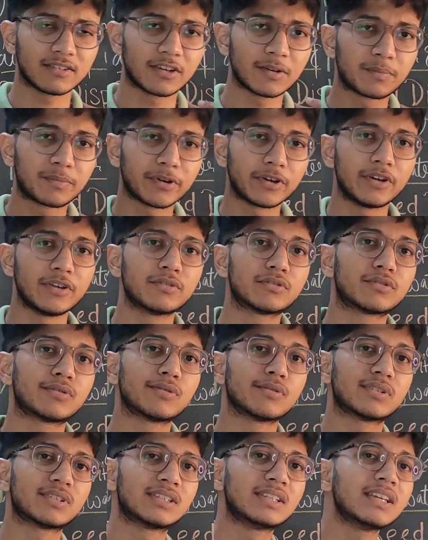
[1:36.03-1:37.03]
reproduce
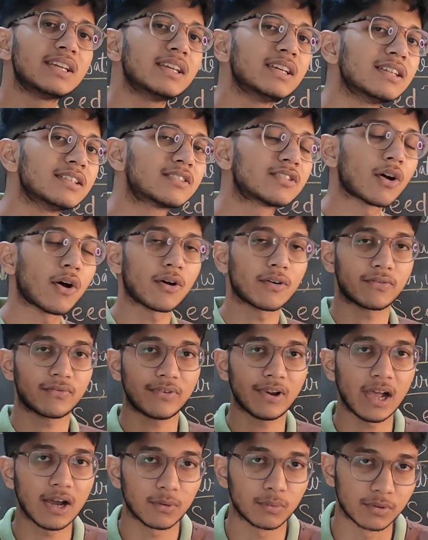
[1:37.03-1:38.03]
through seeds or
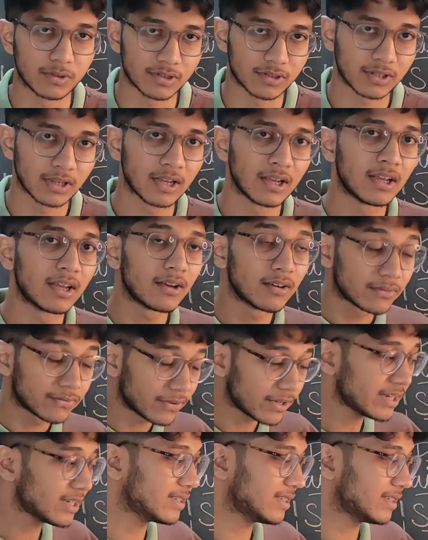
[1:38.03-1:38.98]
flowers. For